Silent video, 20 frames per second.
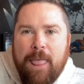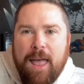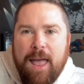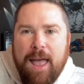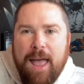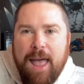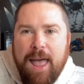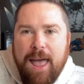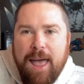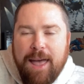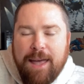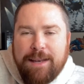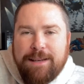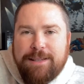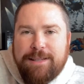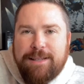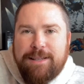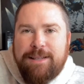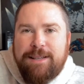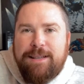
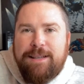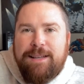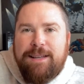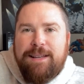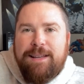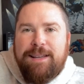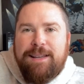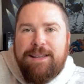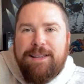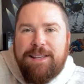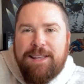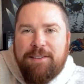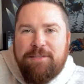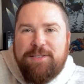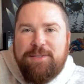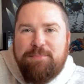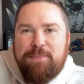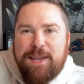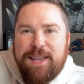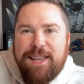and
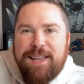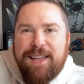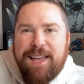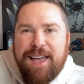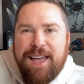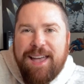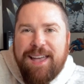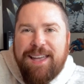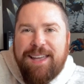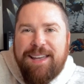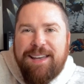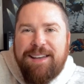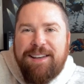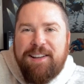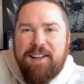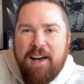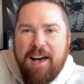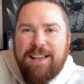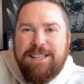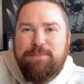gives me a
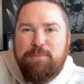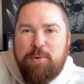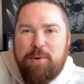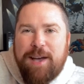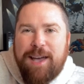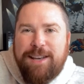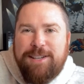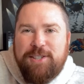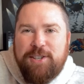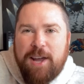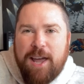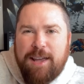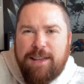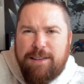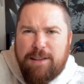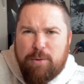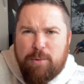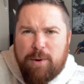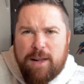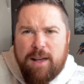gospel handshake.
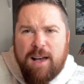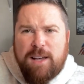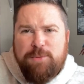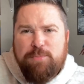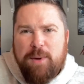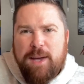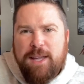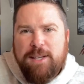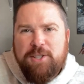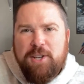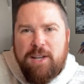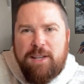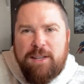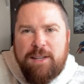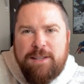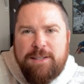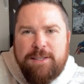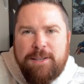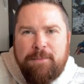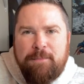You know what a gospel handshake
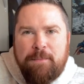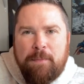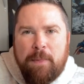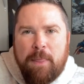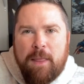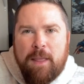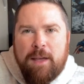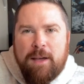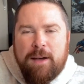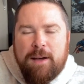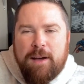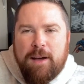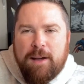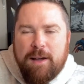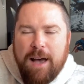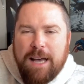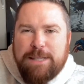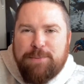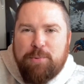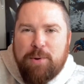is?
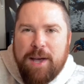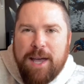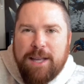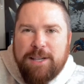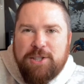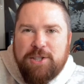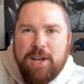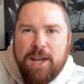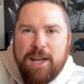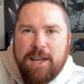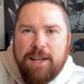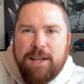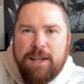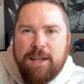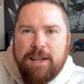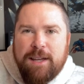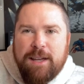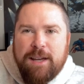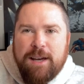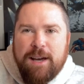gospel handshake
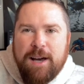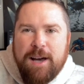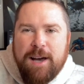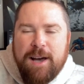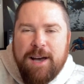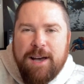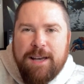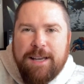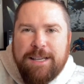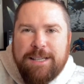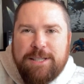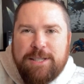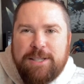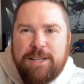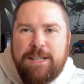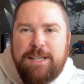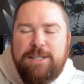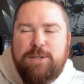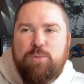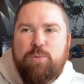uh, is
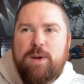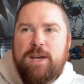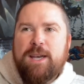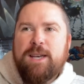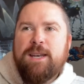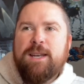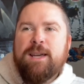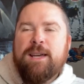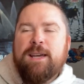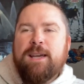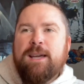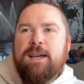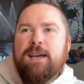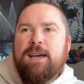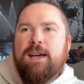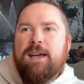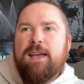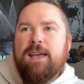is when, uh,